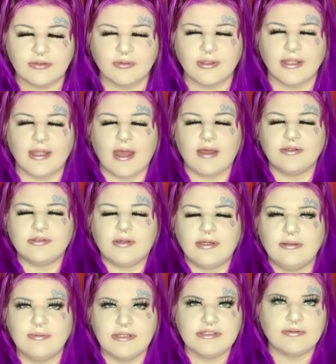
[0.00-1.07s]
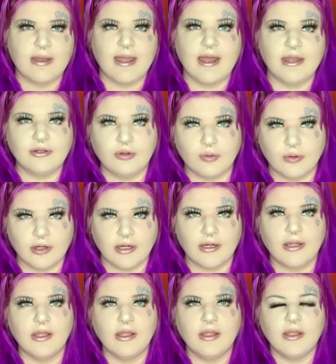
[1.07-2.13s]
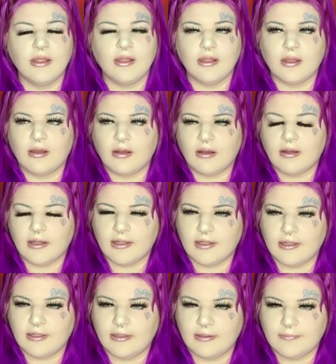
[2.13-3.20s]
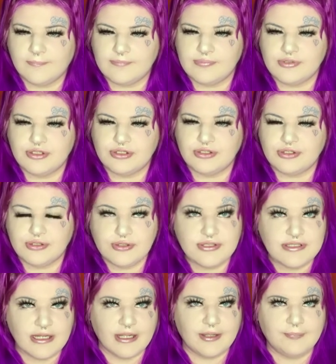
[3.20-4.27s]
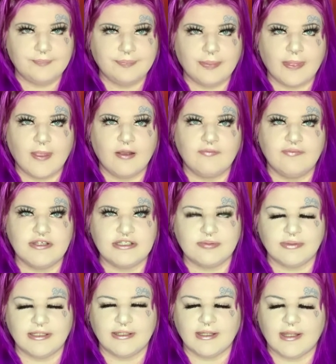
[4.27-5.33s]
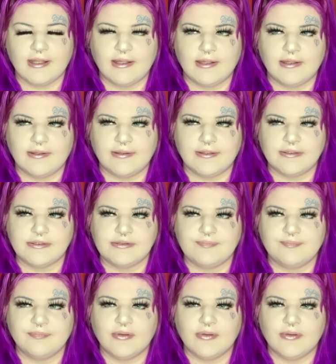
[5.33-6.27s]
Okay, yeah. So anyway, so I had court on Tuesday of this week, and